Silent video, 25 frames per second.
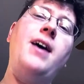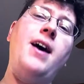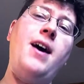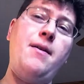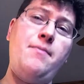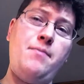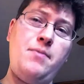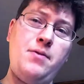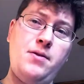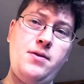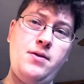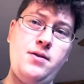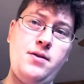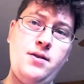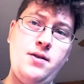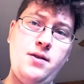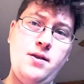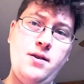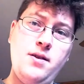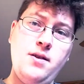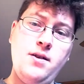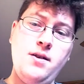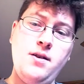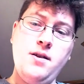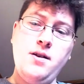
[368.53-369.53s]
happened,
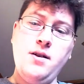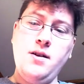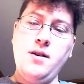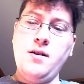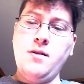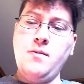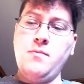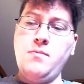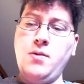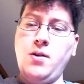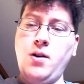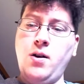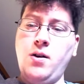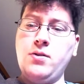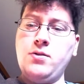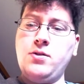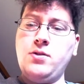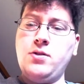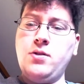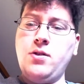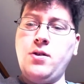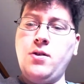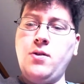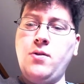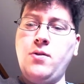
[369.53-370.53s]
but
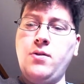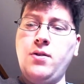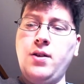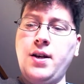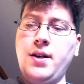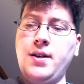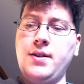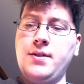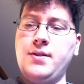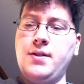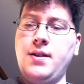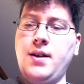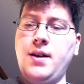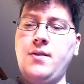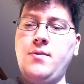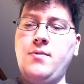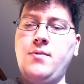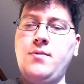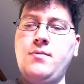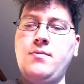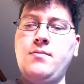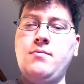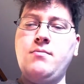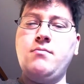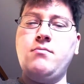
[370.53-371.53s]
also, like I
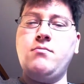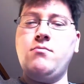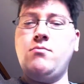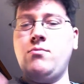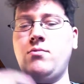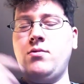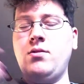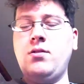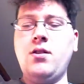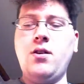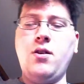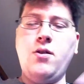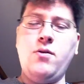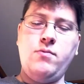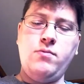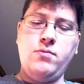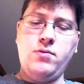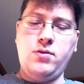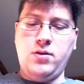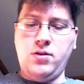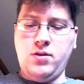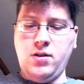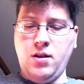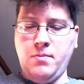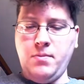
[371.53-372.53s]
said, you know,
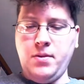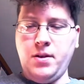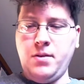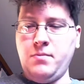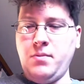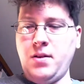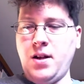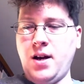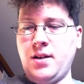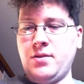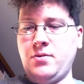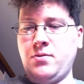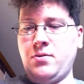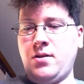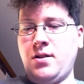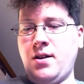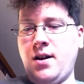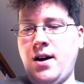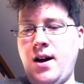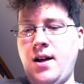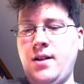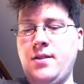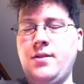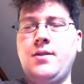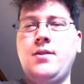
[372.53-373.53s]
stumbling blocks with
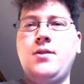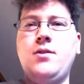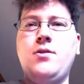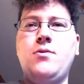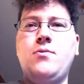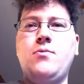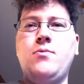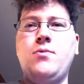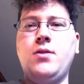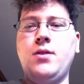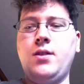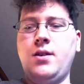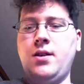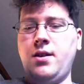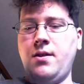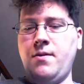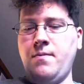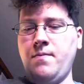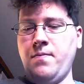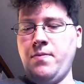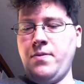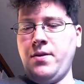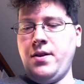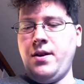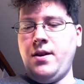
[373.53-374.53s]
college really
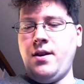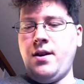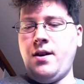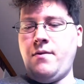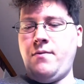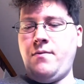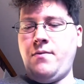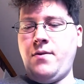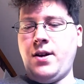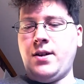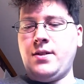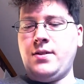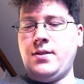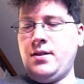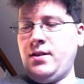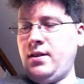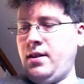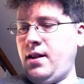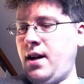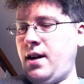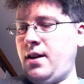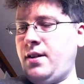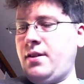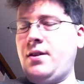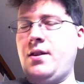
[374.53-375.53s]
affected a
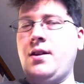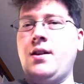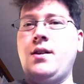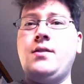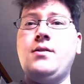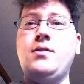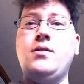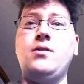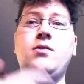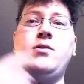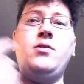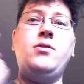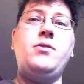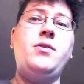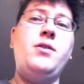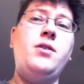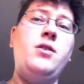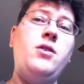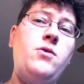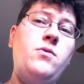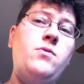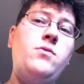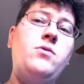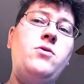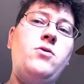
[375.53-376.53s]
lot of things, including
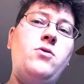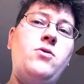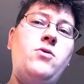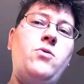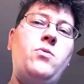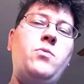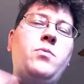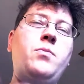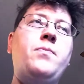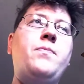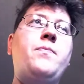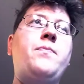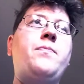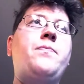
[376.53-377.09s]
YouTube,